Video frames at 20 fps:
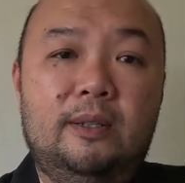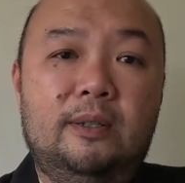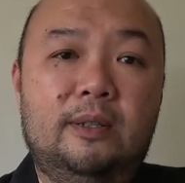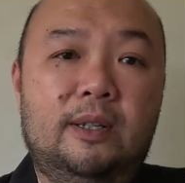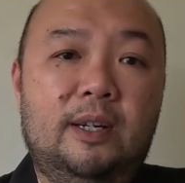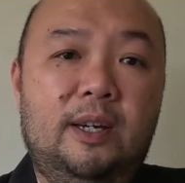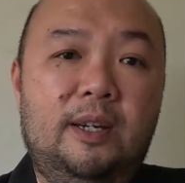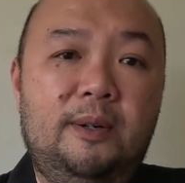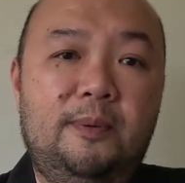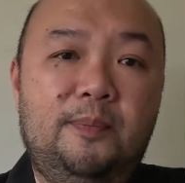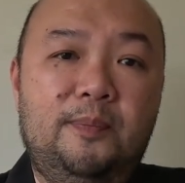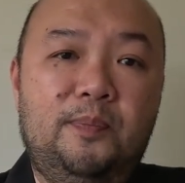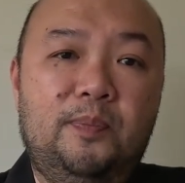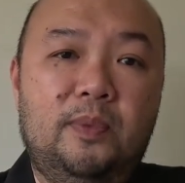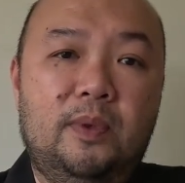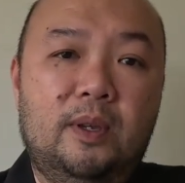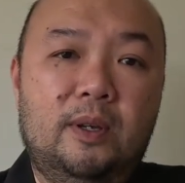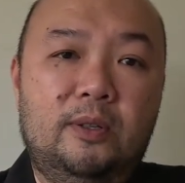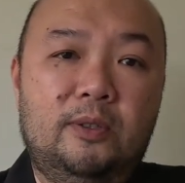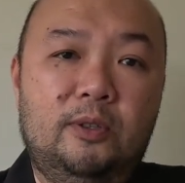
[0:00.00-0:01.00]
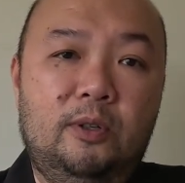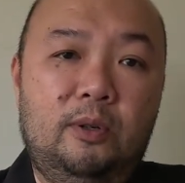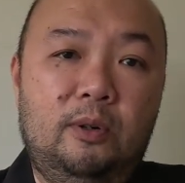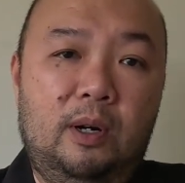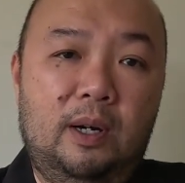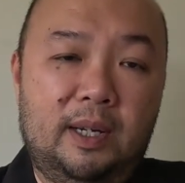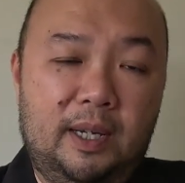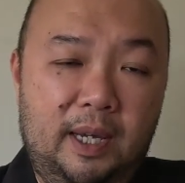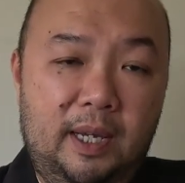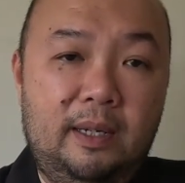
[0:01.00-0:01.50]
Okay,
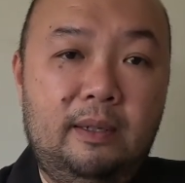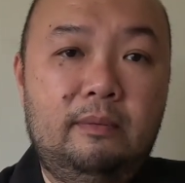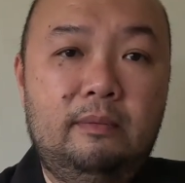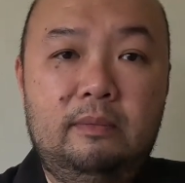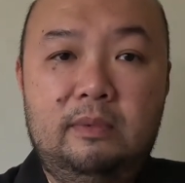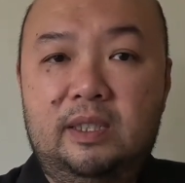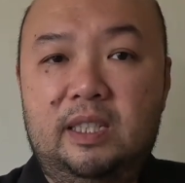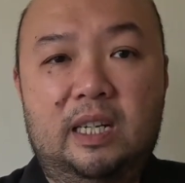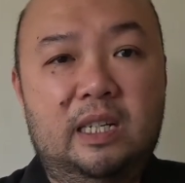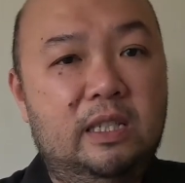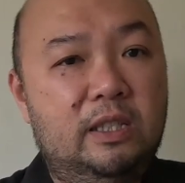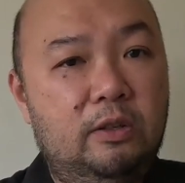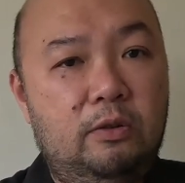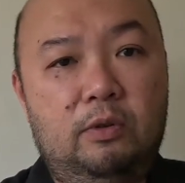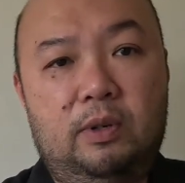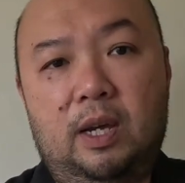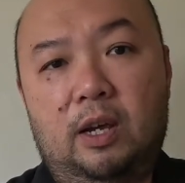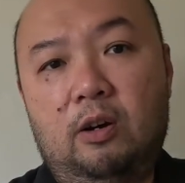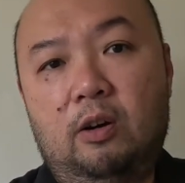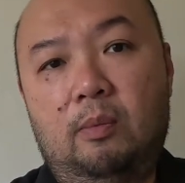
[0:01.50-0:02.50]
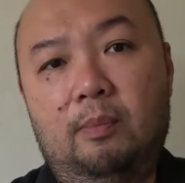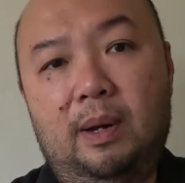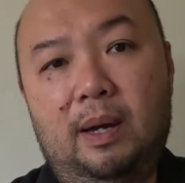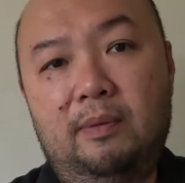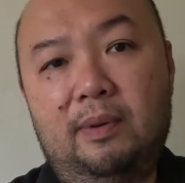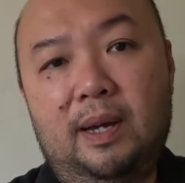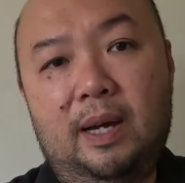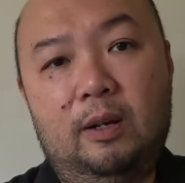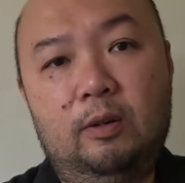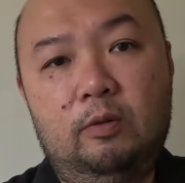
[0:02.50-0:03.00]
so again, stainless steel you can
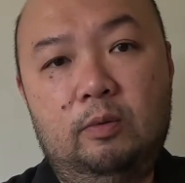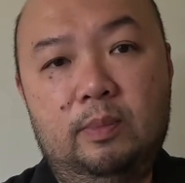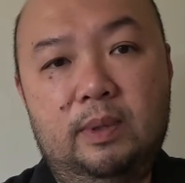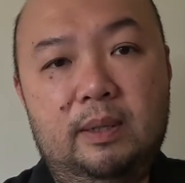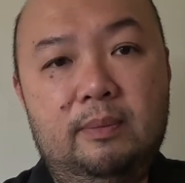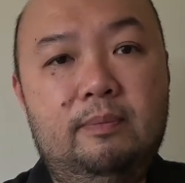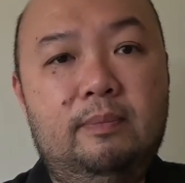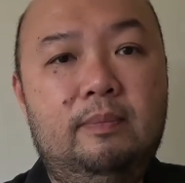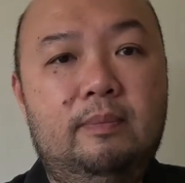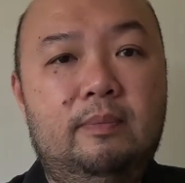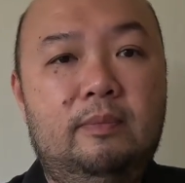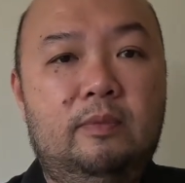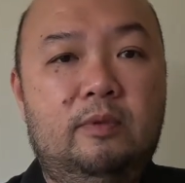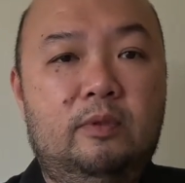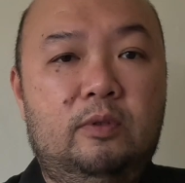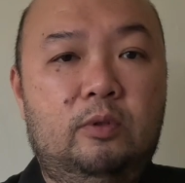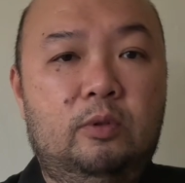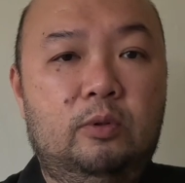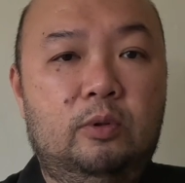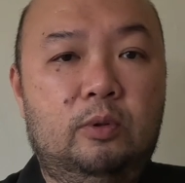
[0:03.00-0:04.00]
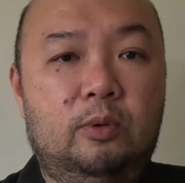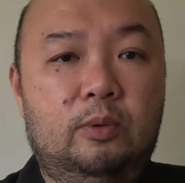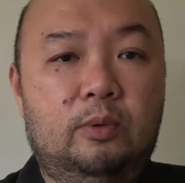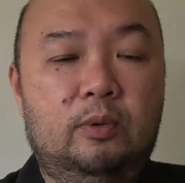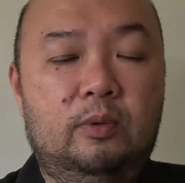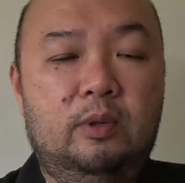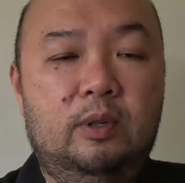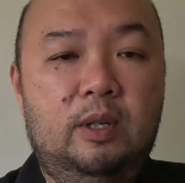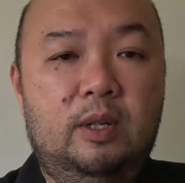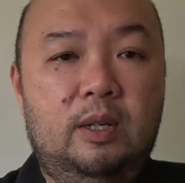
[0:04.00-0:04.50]
combine with aluminum
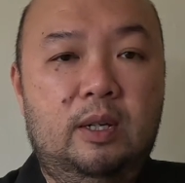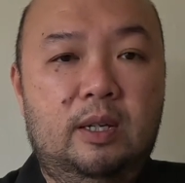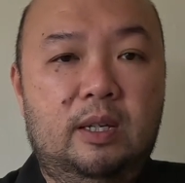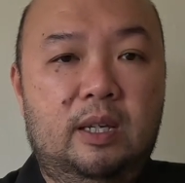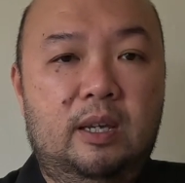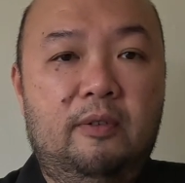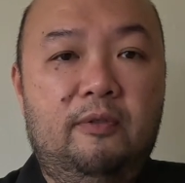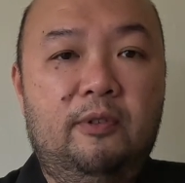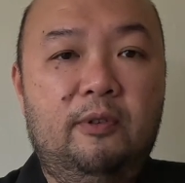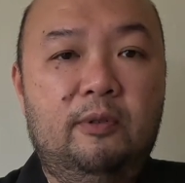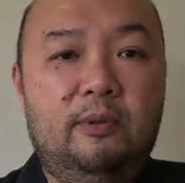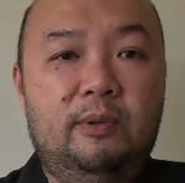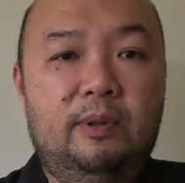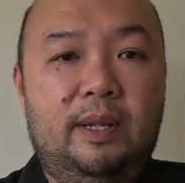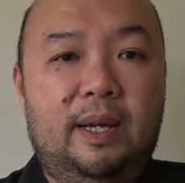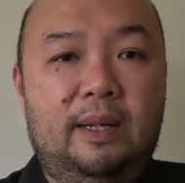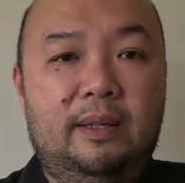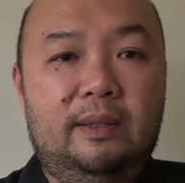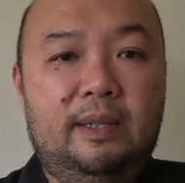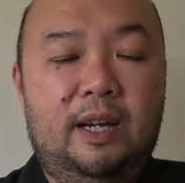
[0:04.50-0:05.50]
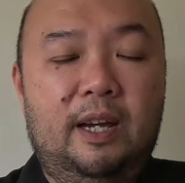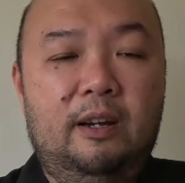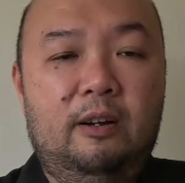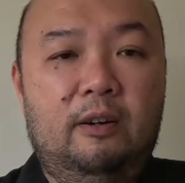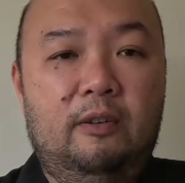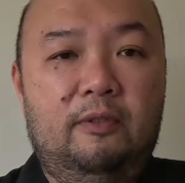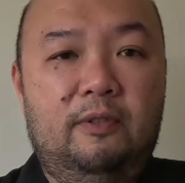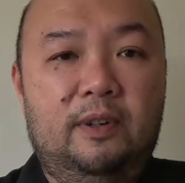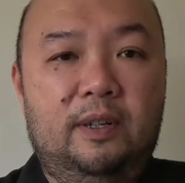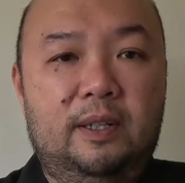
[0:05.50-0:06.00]
to give you that
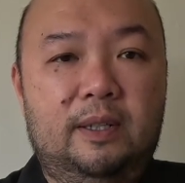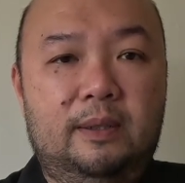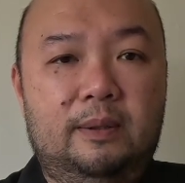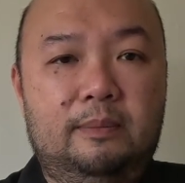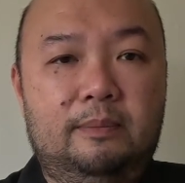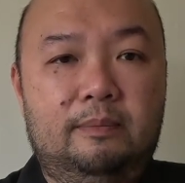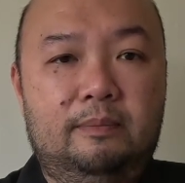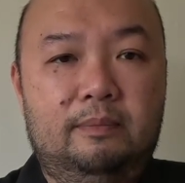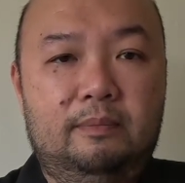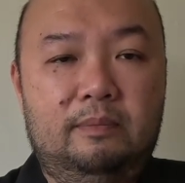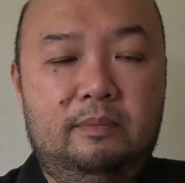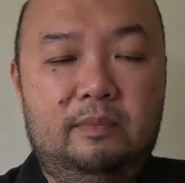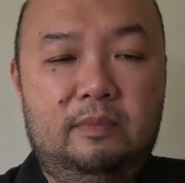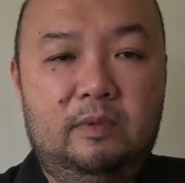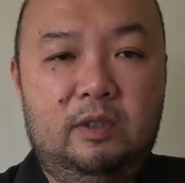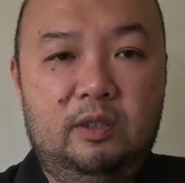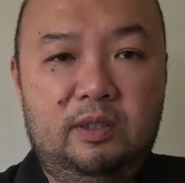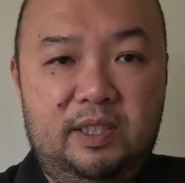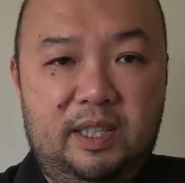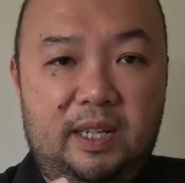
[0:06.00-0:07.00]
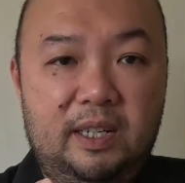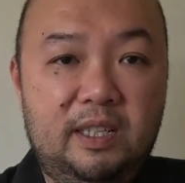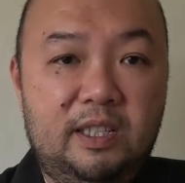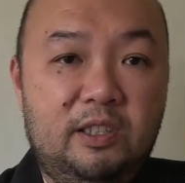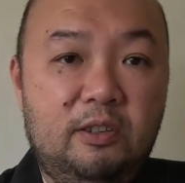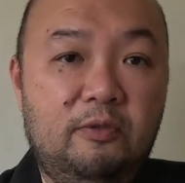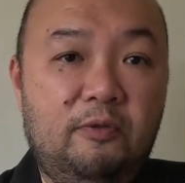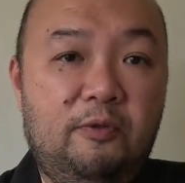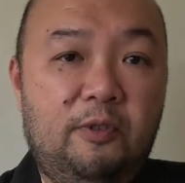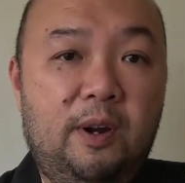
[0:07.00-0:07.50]
kind of
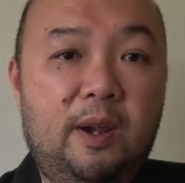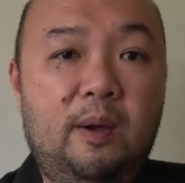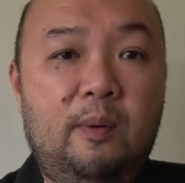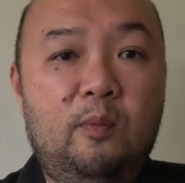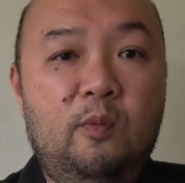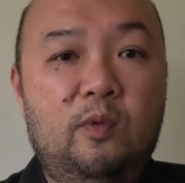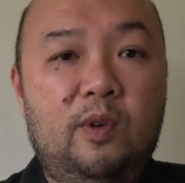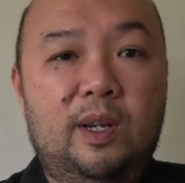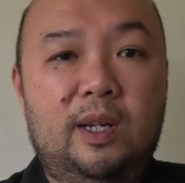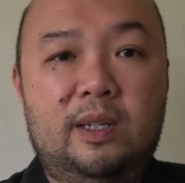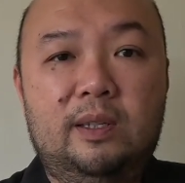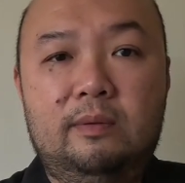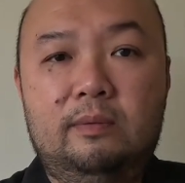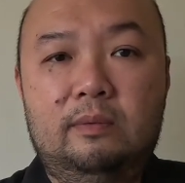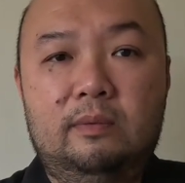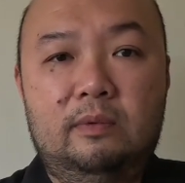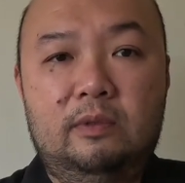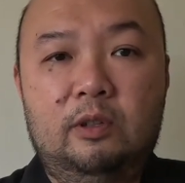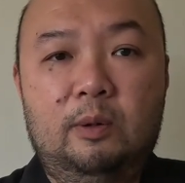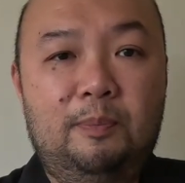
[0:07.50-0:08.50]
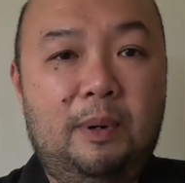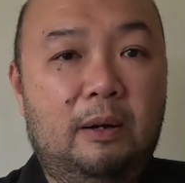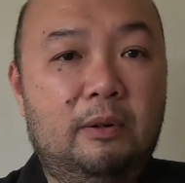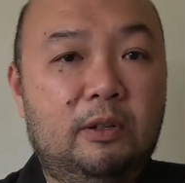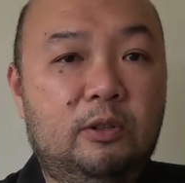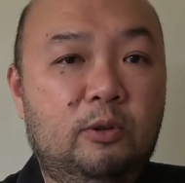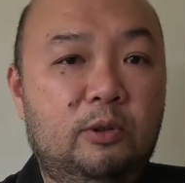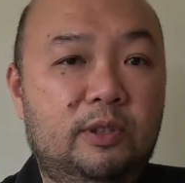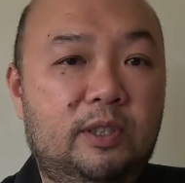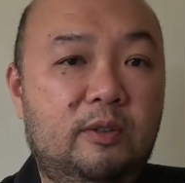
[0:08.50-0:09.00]
stainless steel frame with
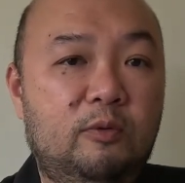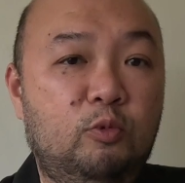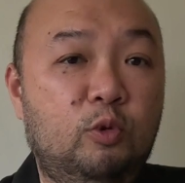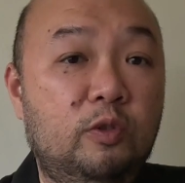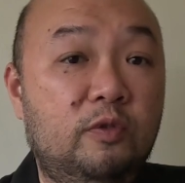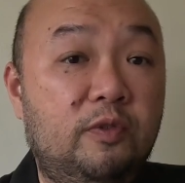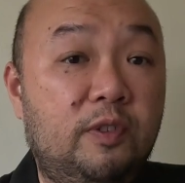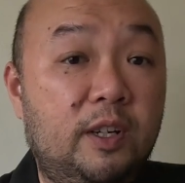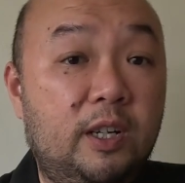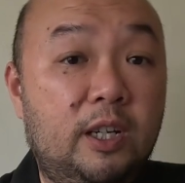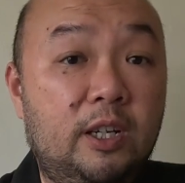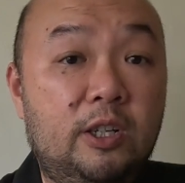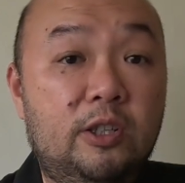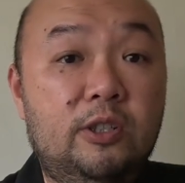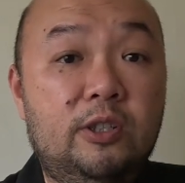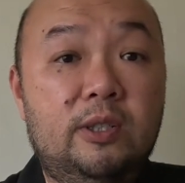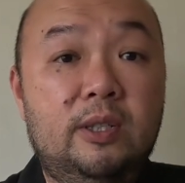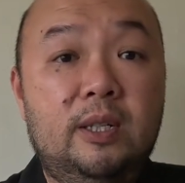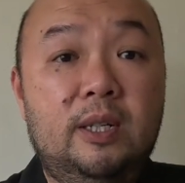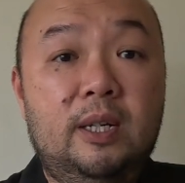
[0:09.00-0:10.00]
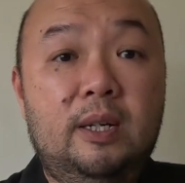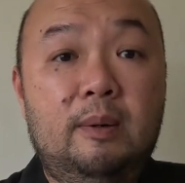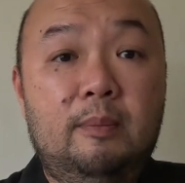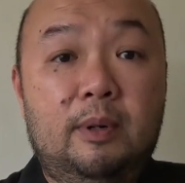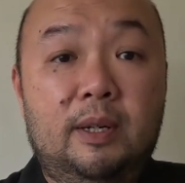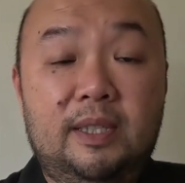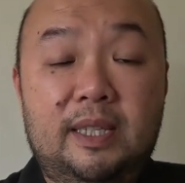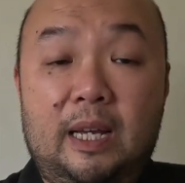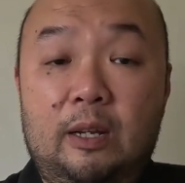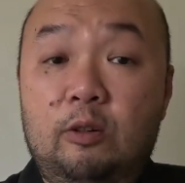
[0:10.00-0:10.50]
powder coated wood finish,
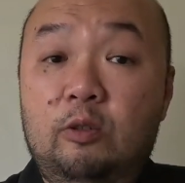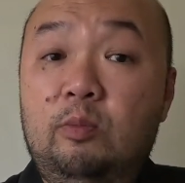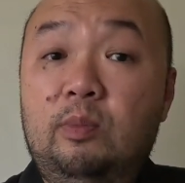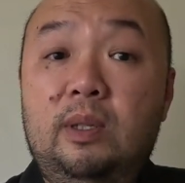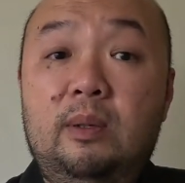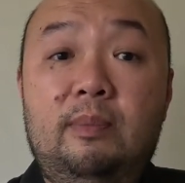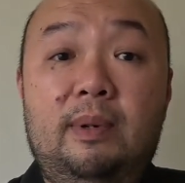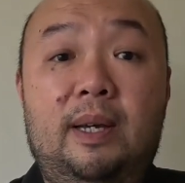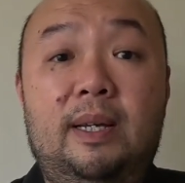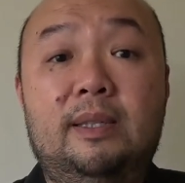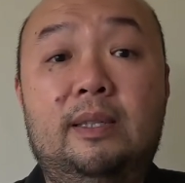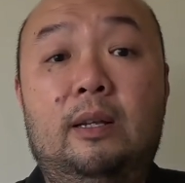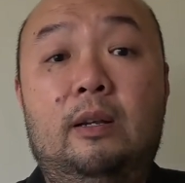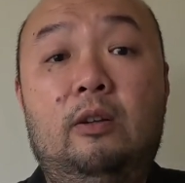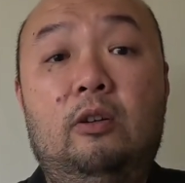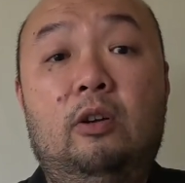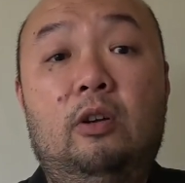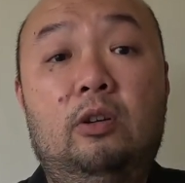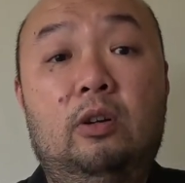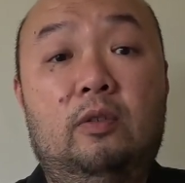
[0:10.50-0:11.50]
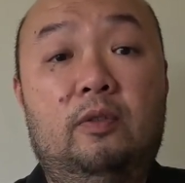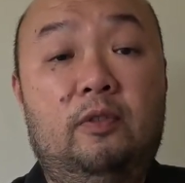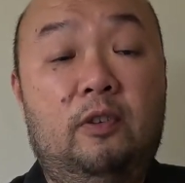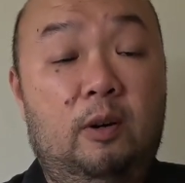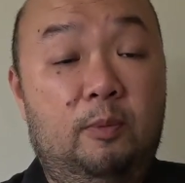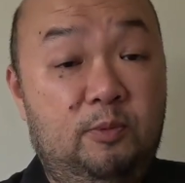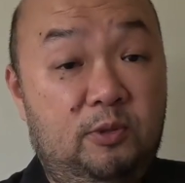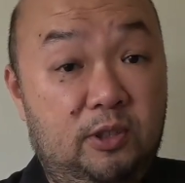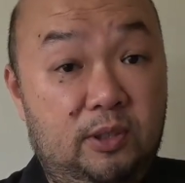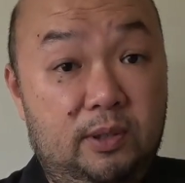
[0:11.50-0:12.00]
because aluminum has a lot of
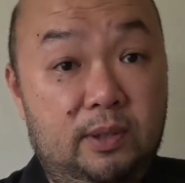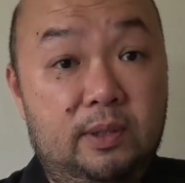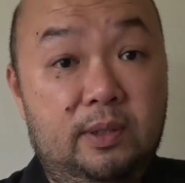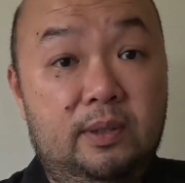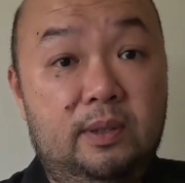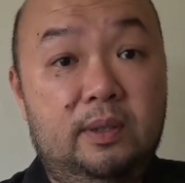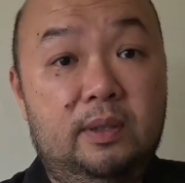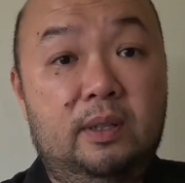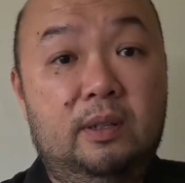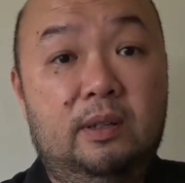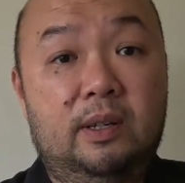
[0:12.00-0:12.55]
options.